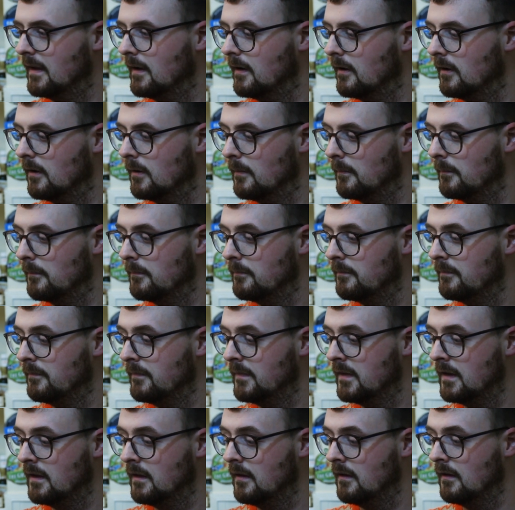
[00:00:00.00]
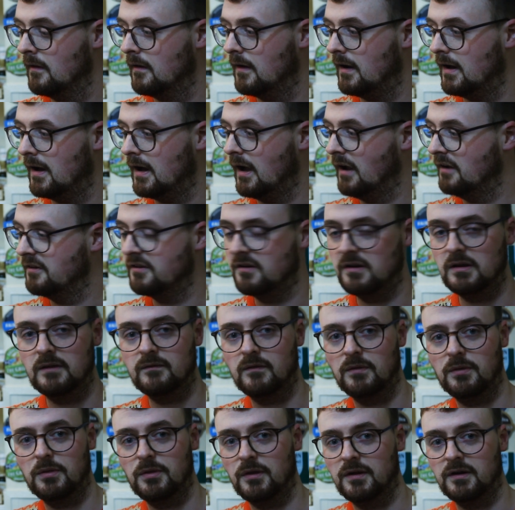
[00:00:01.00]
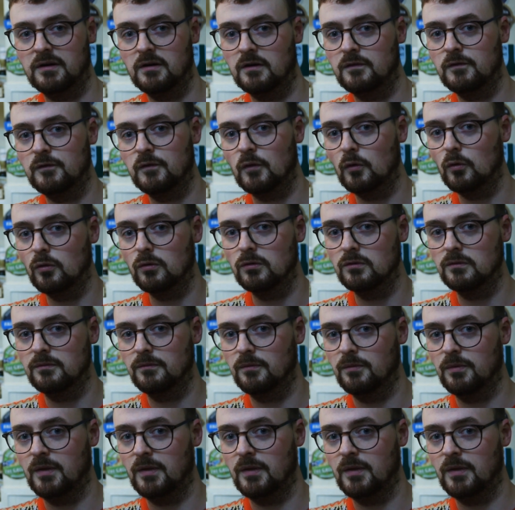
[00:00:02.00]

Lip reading: I didn't even think a fall